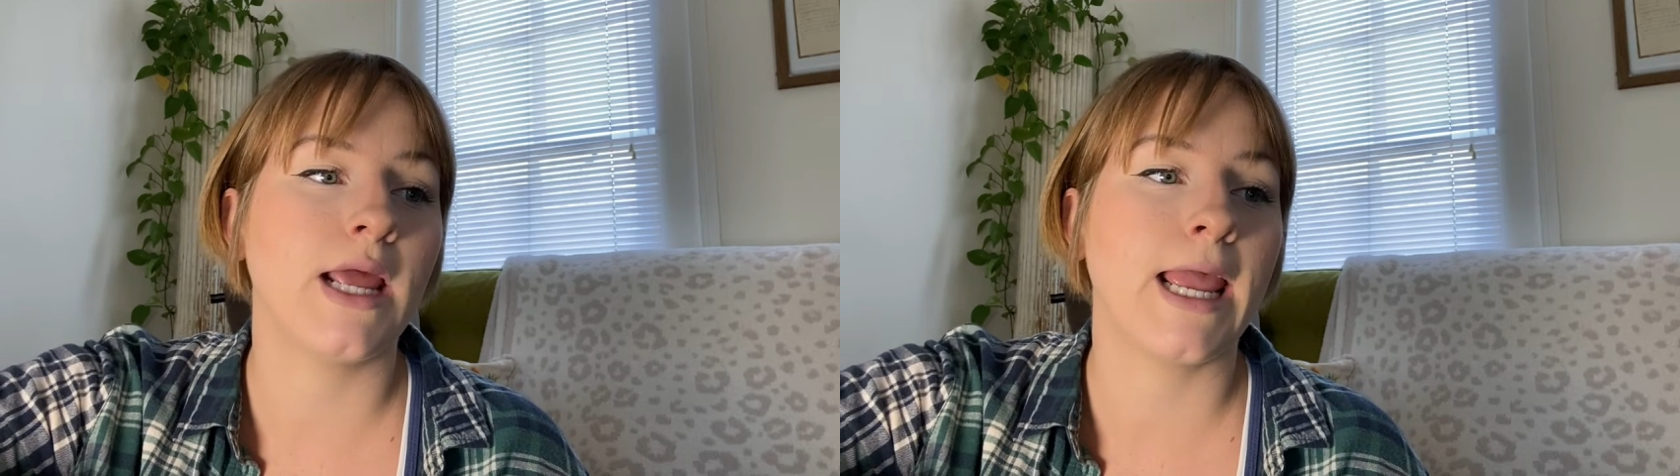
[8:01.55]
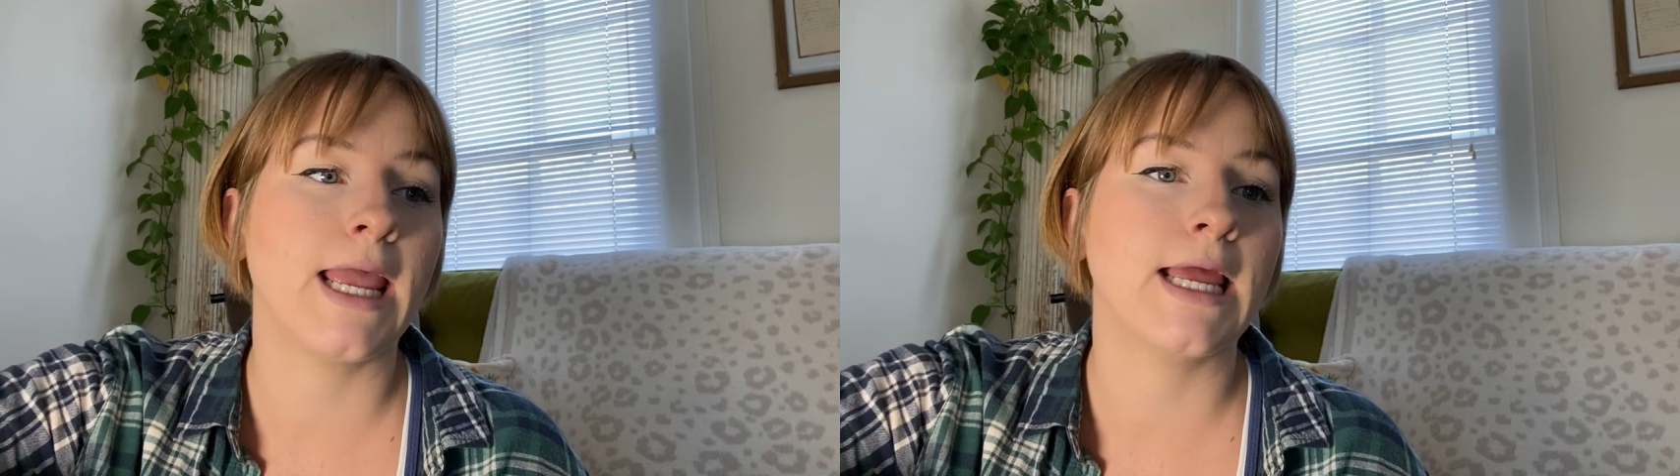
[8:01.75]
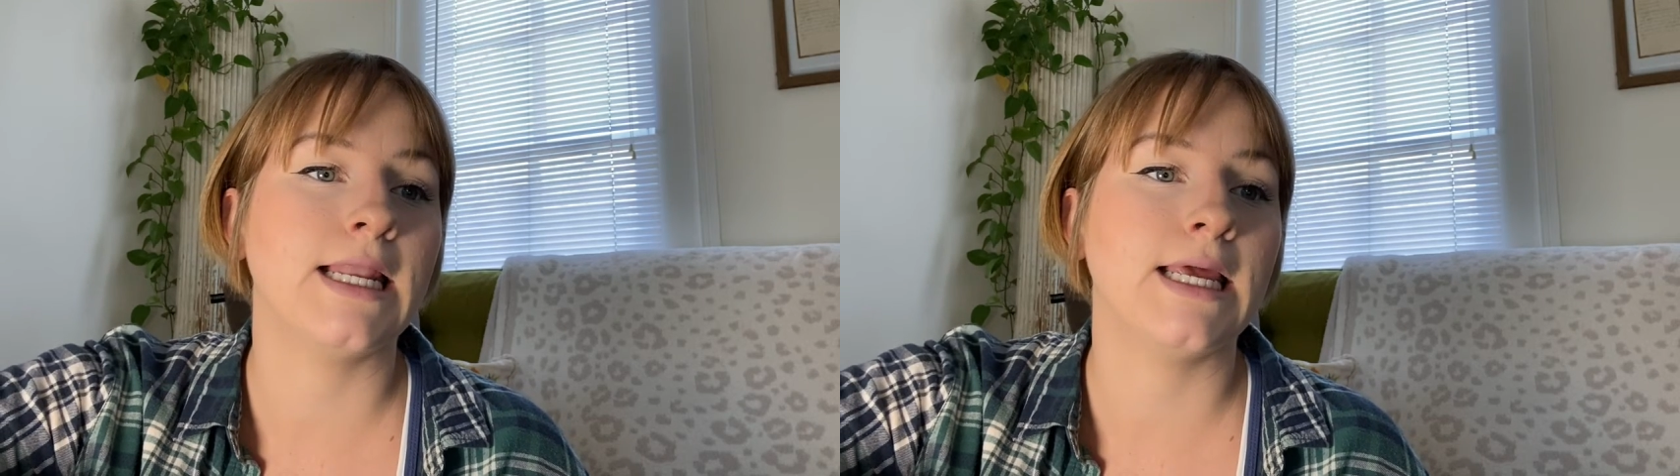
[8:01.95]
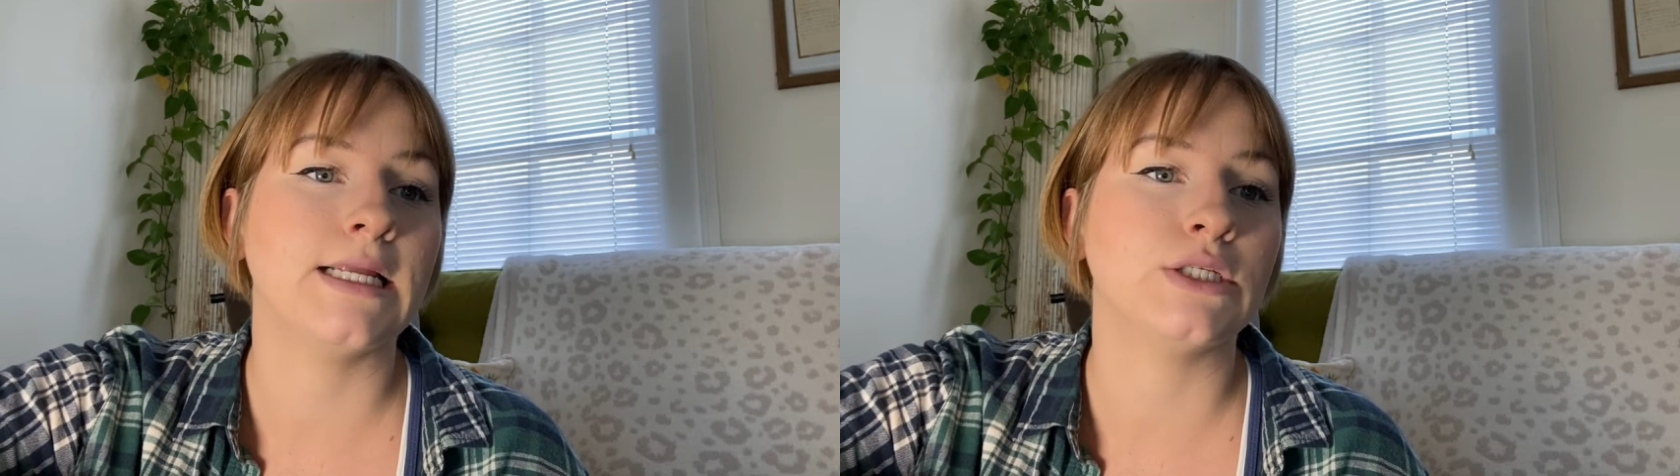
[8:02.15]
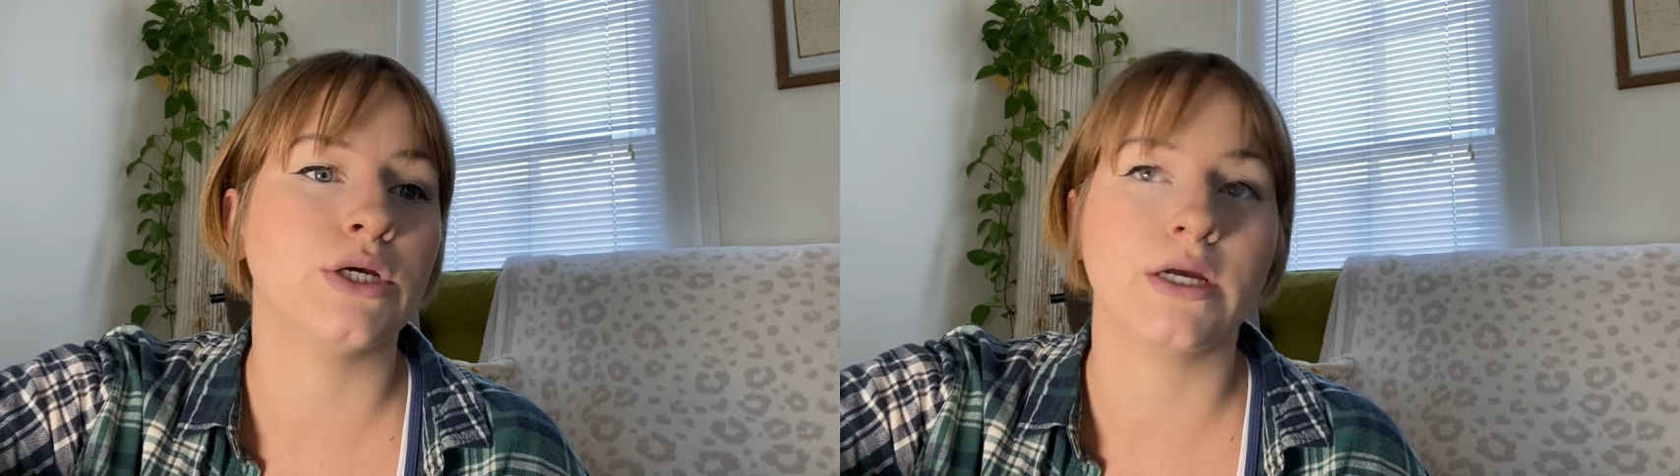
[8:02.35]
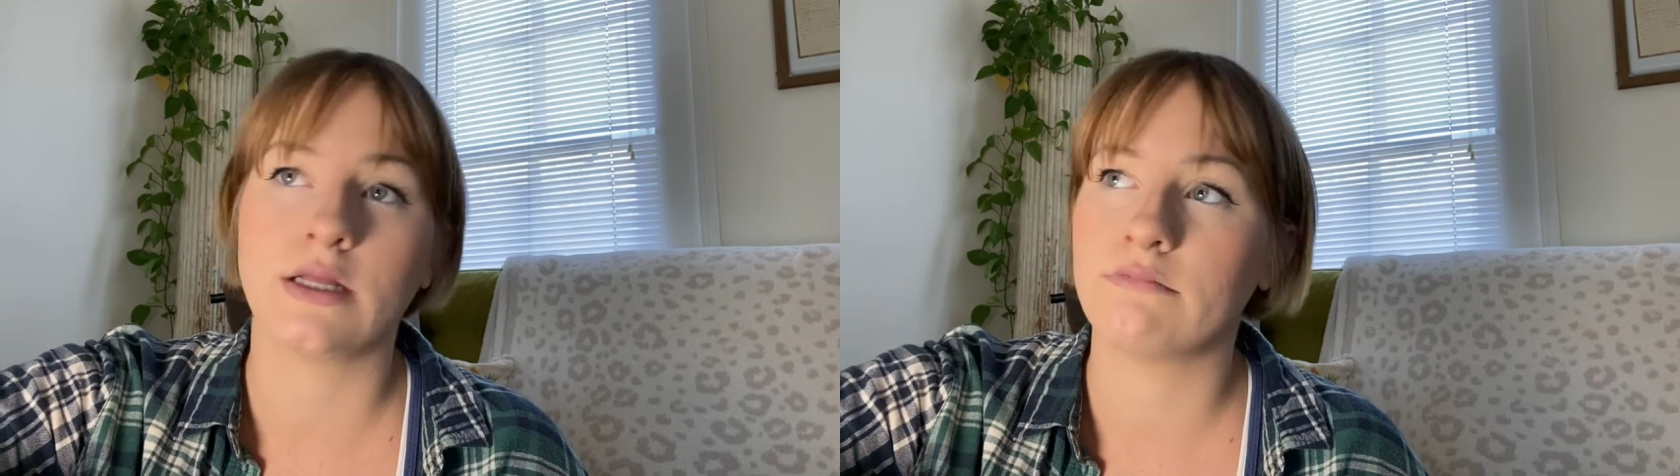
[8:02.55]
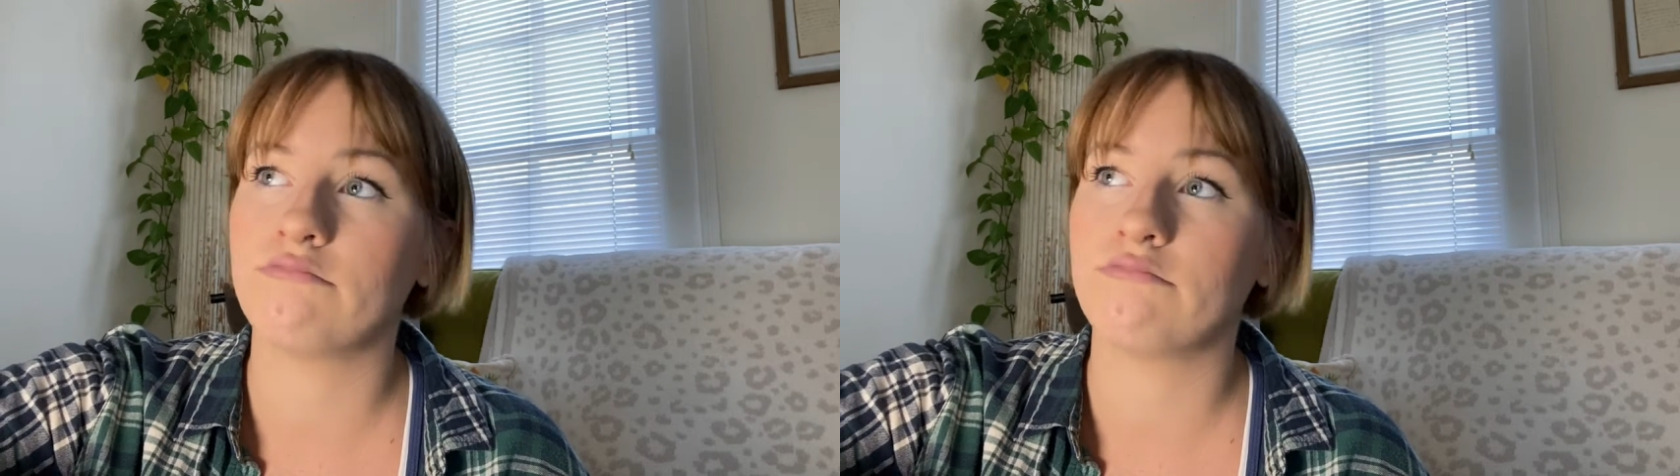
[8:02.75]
and it took